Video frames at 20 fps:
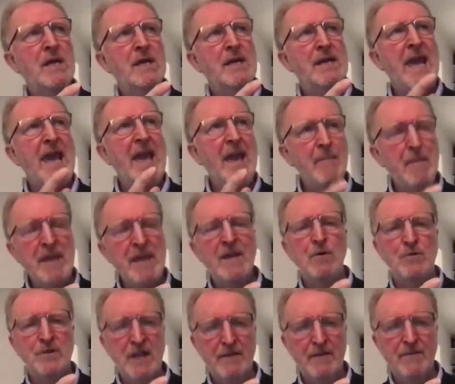chemical
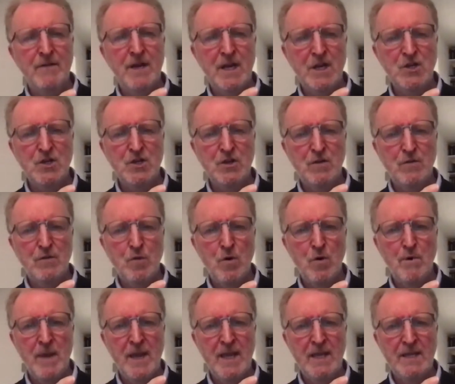definition of
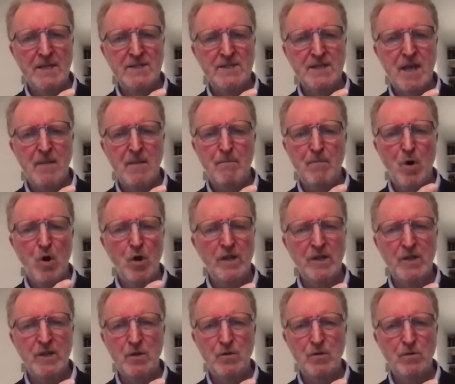what makes a
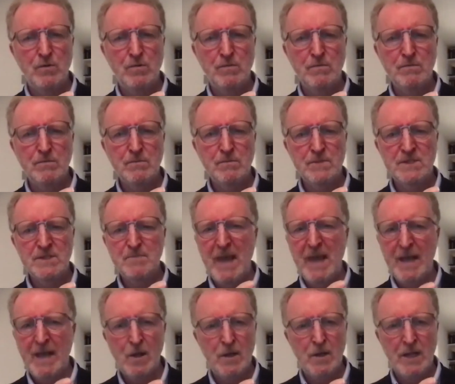molecule
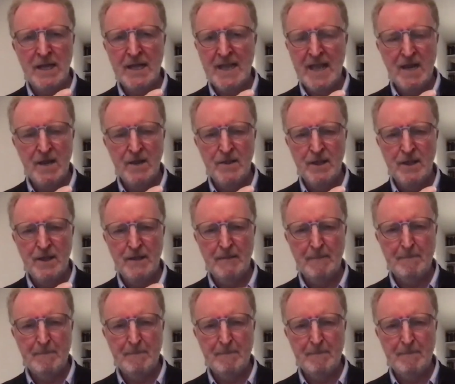smell like anything.